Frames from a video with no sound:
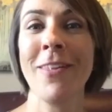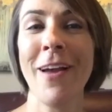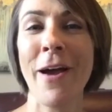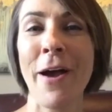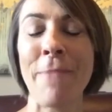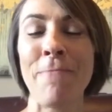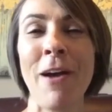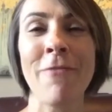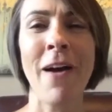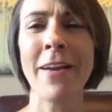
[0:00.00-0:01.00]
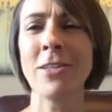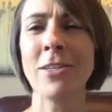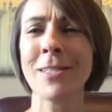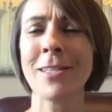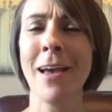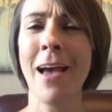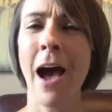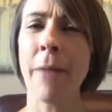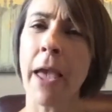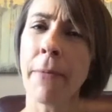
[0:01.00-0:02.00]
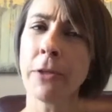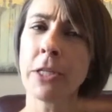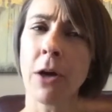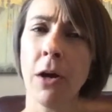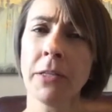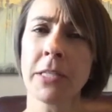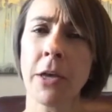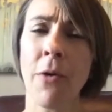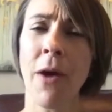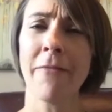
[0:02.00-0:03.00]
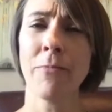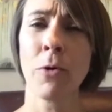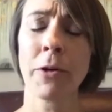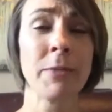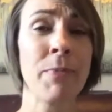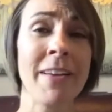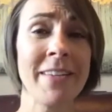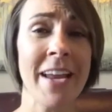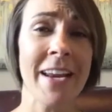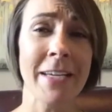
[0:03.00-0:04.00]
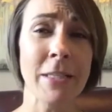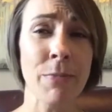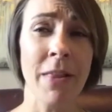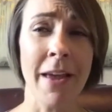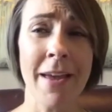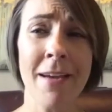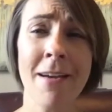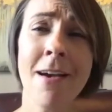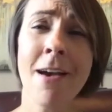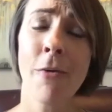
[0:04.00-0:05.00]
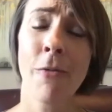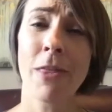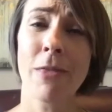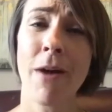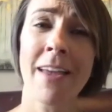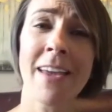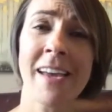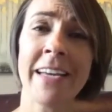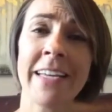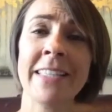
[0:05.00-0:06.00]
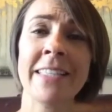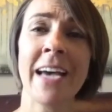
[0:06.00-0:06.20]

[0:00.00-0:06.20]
I find I'm able to also have more spontaneous play with my kids